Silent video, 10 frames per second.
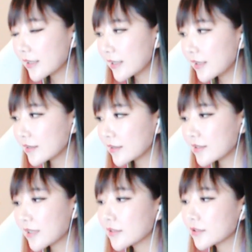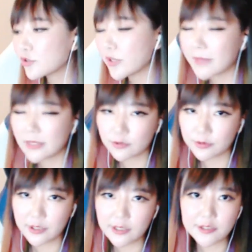start stream on
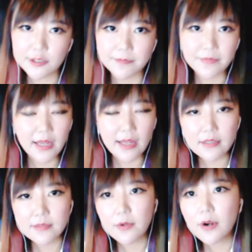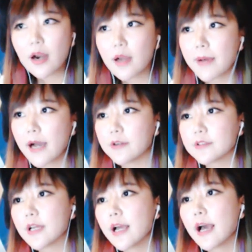Twitch, it's more about
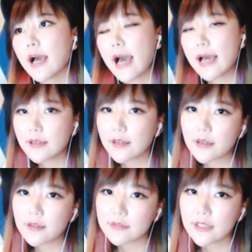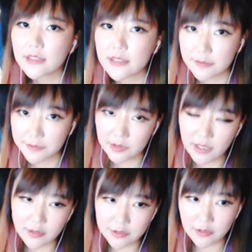I learn different
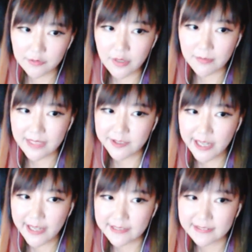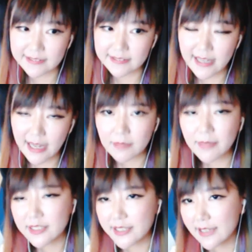culture from my chat, and my
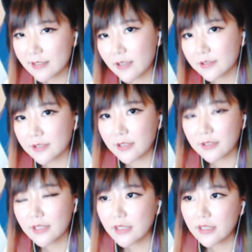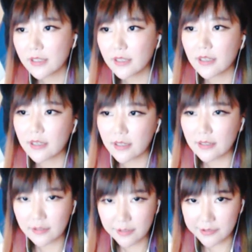chat also
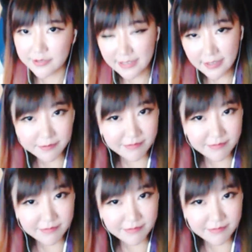learn some